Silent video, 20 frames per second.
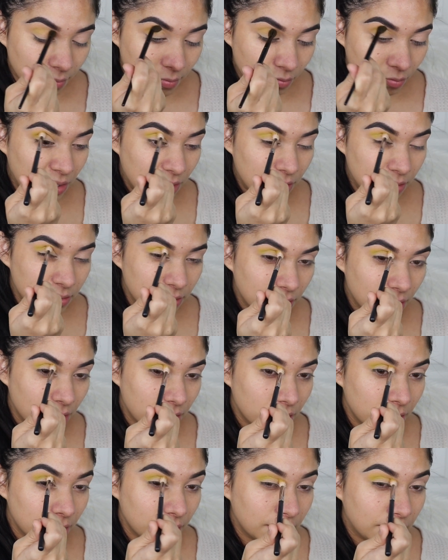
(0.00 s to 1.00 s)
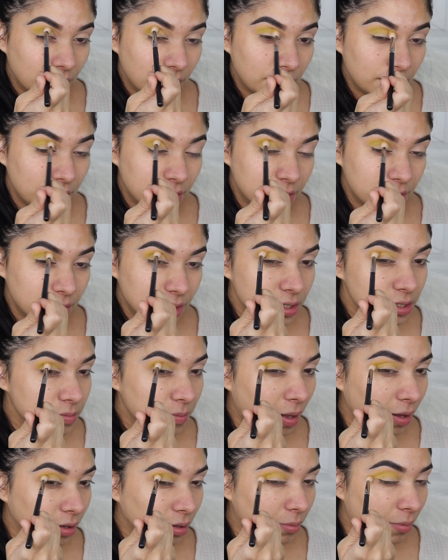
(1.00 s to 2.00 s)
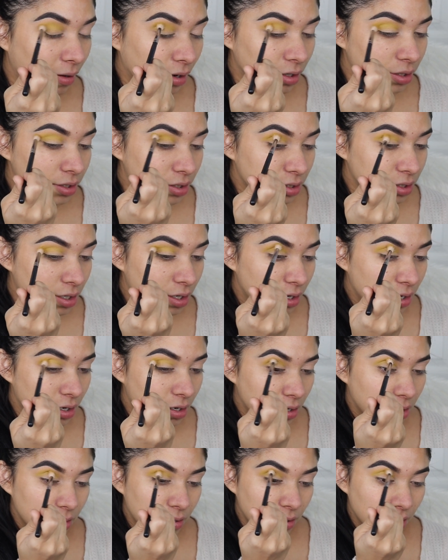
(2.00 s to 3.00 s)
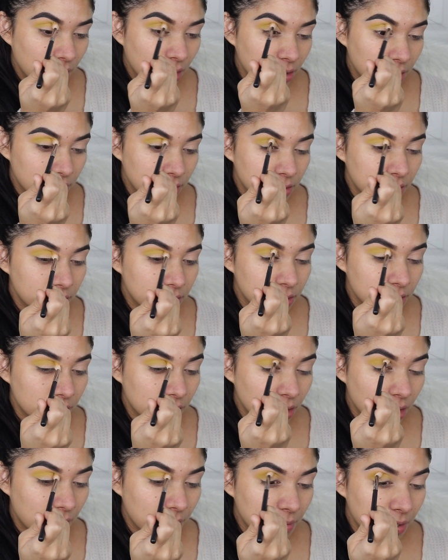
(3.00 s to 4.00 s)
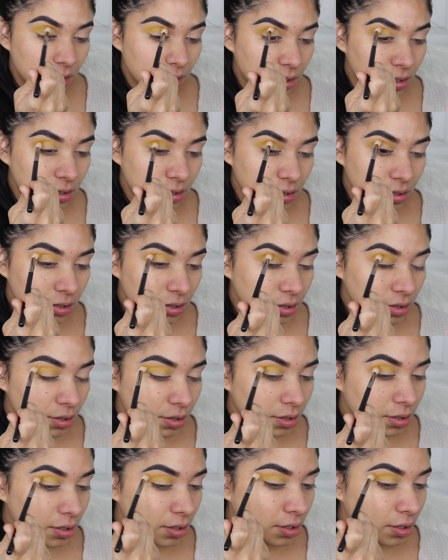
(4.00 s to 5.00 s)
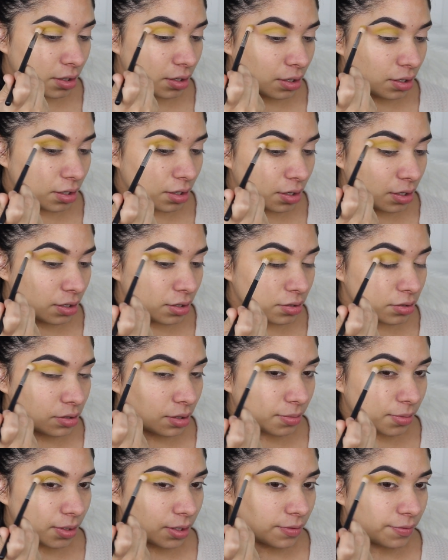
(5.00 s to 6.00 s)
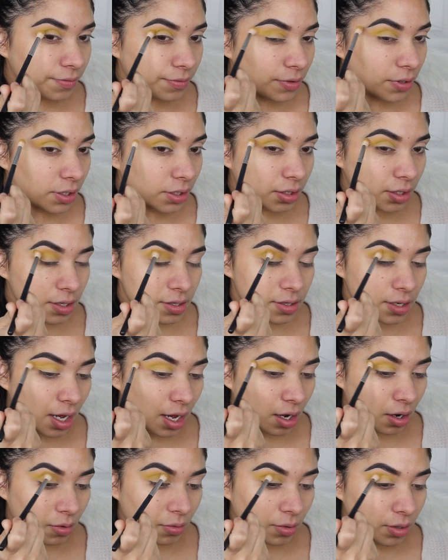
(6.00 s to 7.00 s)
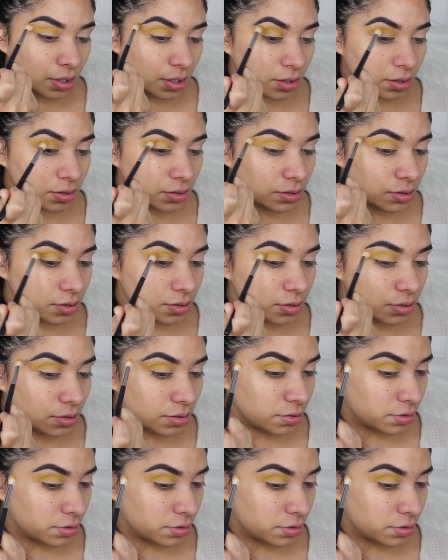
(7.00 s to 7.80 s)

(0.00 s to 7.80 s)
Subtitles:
Because yeah, like using a smaller brush is a lot better. I'm going to flick this outwards.